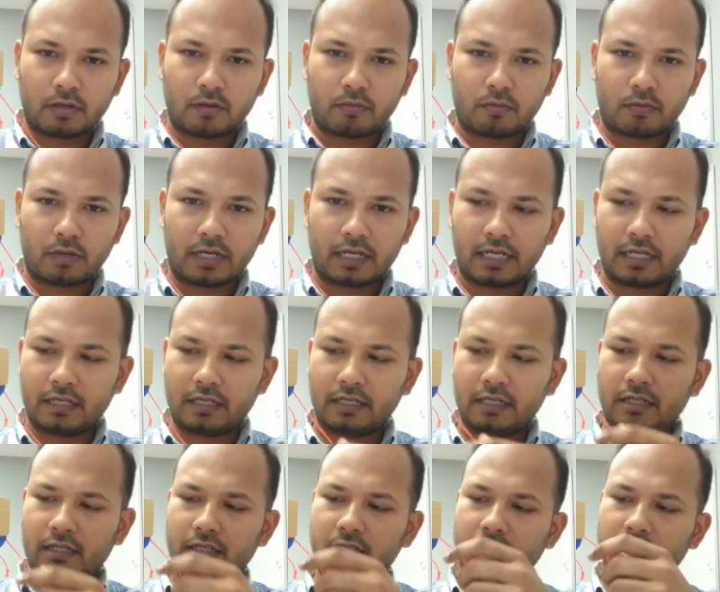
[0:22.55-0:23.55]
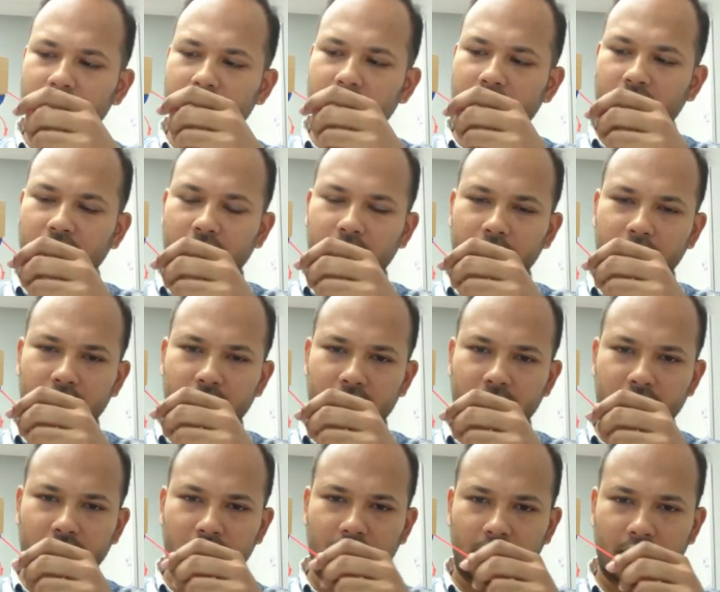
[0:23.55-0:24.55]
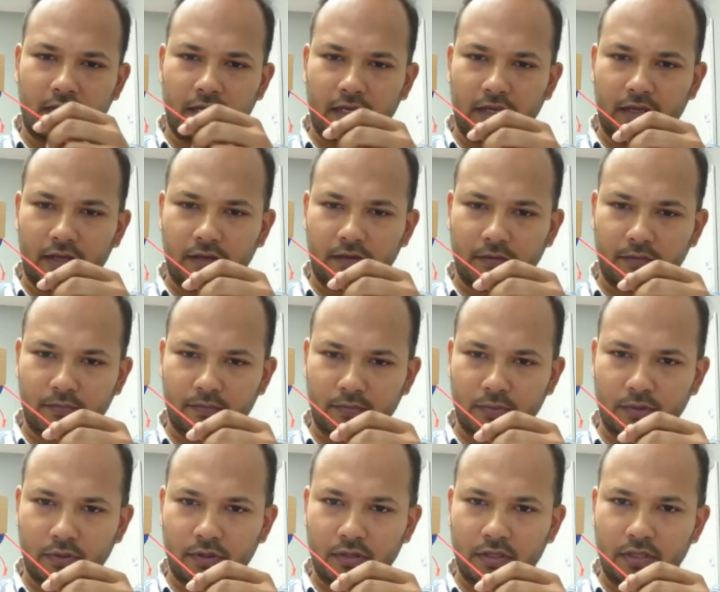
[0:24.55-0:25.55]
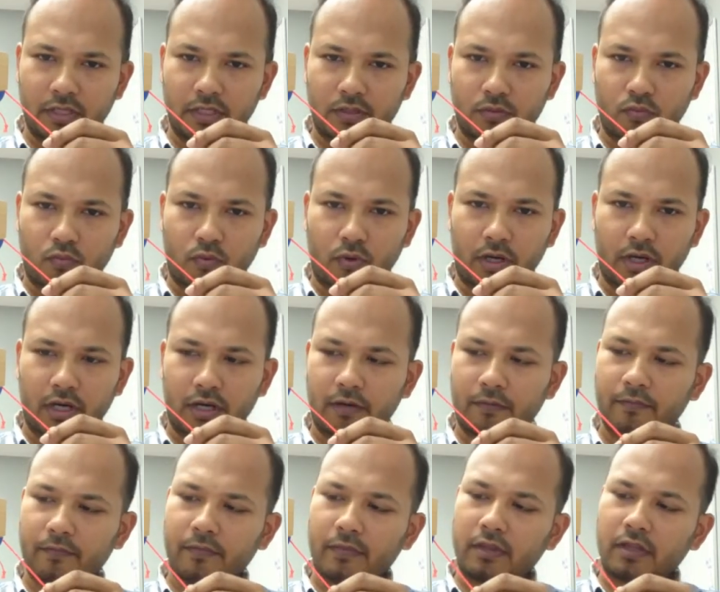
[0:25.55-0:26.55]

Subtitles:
What I did this time is that I put this wire